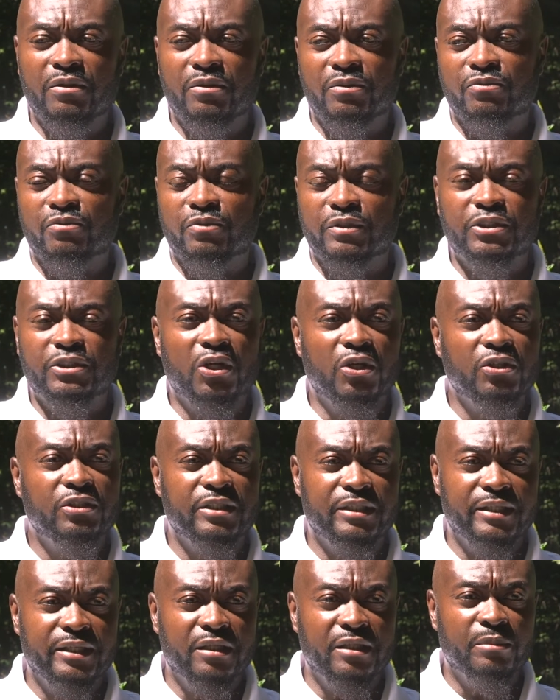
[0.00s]

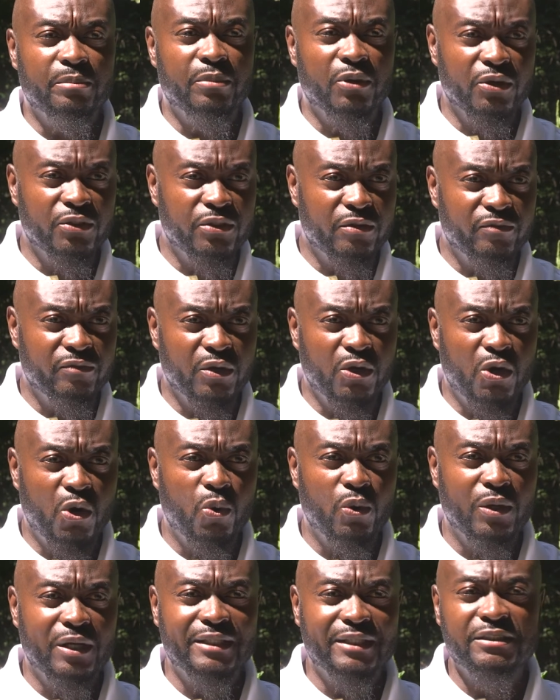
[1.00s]
resulted in the birth of the
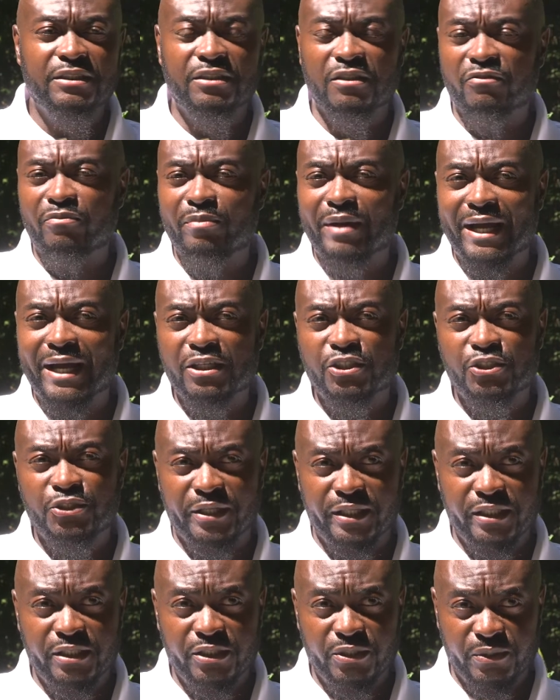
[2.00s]
Coalition of Black
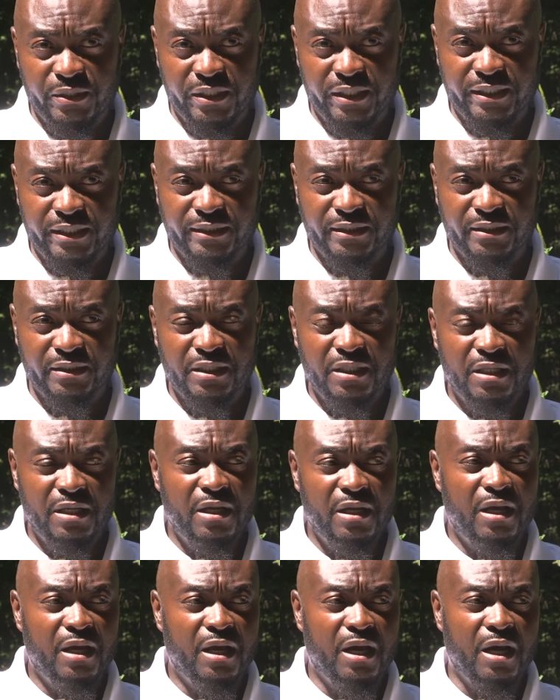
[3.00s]
Trade Unionists.
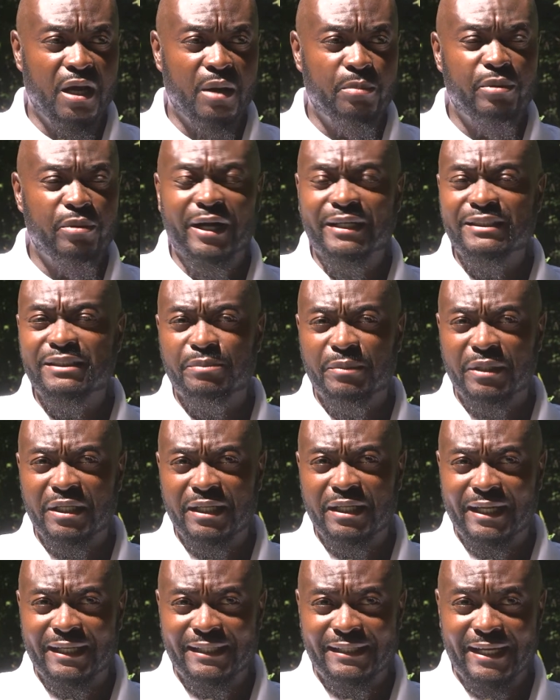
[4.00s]

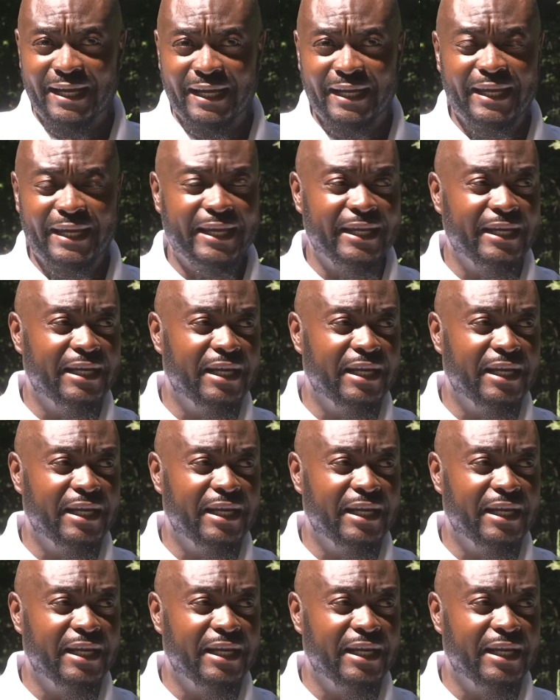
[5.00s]
Approximately a decade